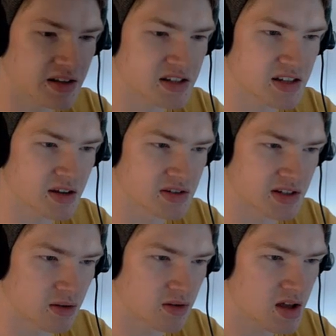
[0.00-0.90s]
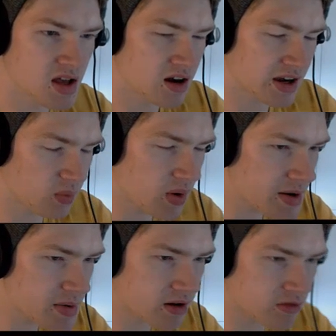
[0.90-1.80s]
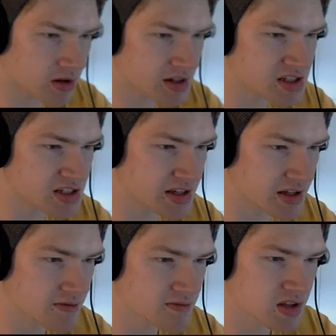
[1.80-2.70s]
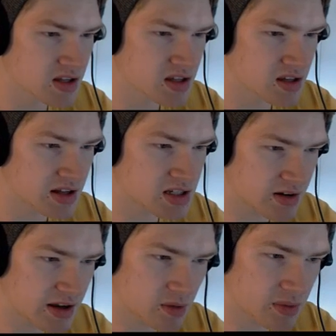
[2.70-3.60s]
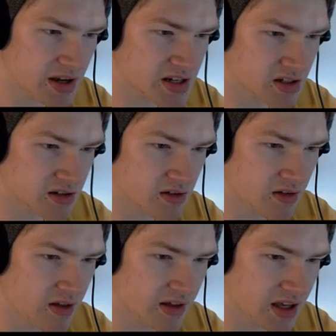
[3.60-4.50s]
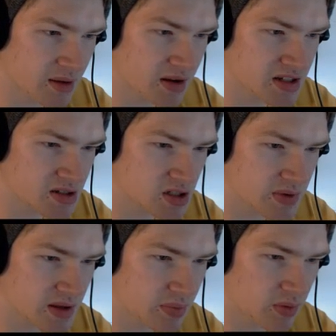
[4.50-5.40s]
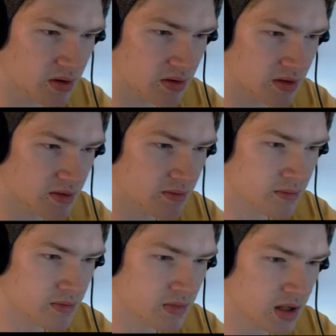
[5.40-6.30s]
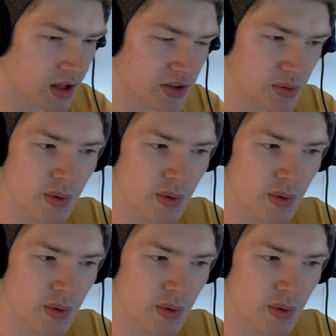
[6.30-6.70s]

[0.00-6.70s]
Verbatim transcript: in sales now. Okay, where did we go wrong? Let's see. It's a great combination. Gameplay seems to be important. I think we